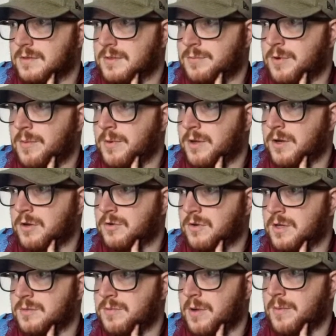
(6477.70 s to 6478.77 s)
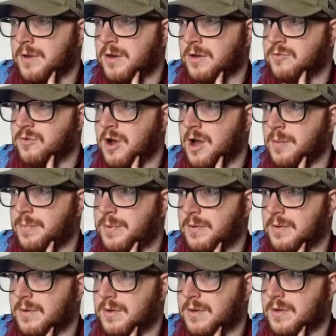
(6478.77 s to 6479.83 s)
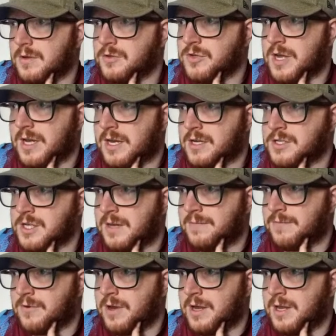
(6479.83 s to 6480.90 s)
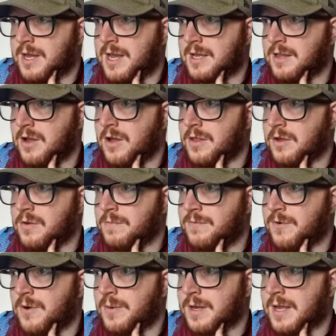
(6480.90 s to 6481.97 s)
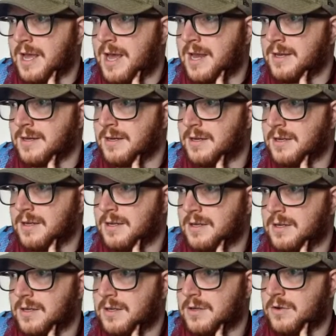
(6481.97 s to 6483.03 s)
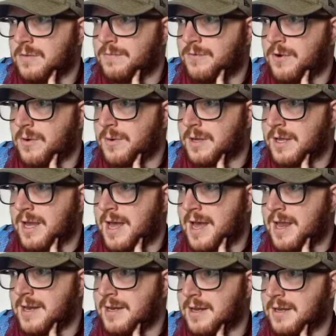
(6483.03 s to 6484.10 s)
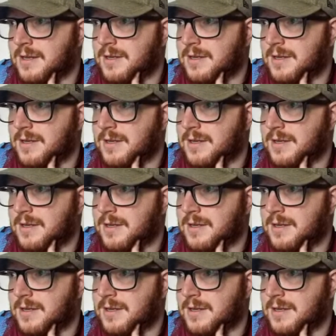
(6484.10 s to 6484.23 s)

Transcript: He's probably gonna drop, try and get a cheap free kick. No, they come forward again. Come forward again.